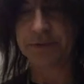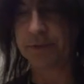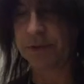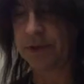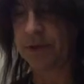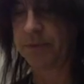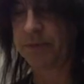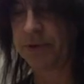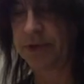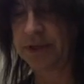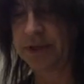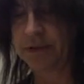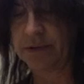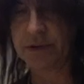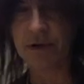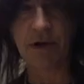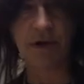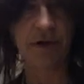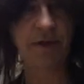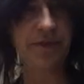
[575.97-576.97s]
We're going to put
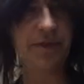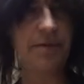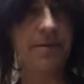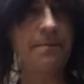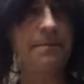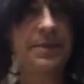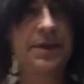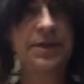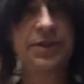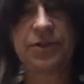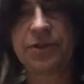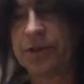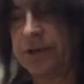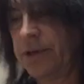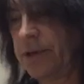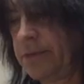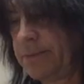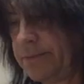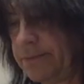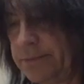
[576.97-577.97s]
it on the
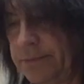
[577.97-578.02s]
mixer.